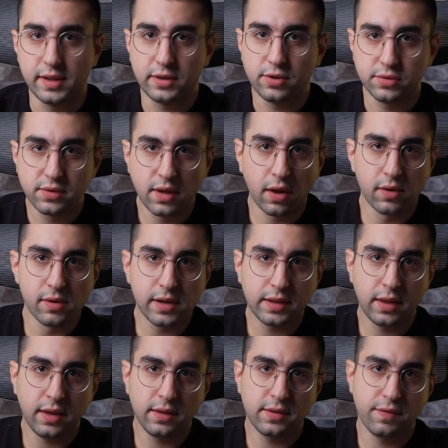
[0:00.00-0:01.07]
to download
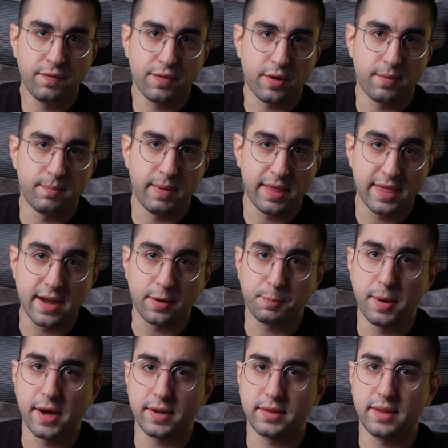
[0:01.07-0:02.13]
it from a
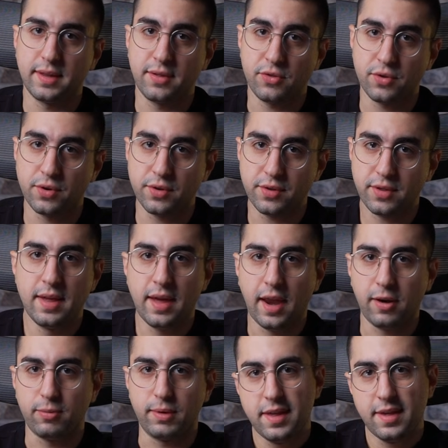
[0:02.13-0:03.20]
third-party source.
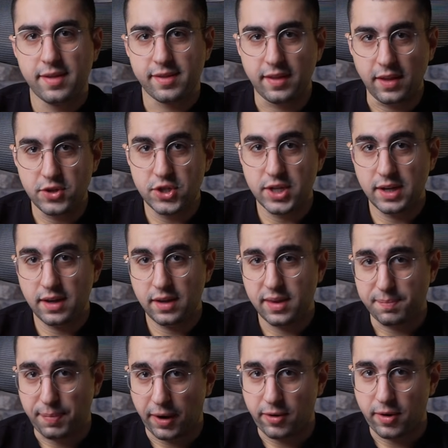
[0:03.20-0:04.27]
Anyway, stitching
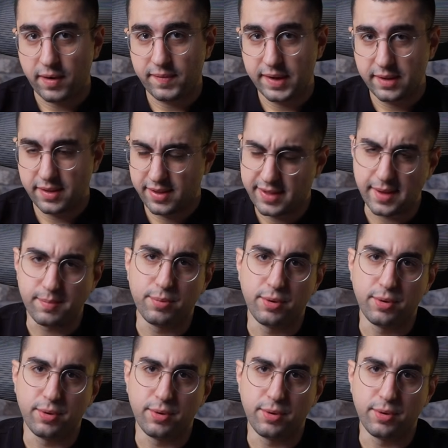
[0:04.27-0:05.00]
the panorama is simple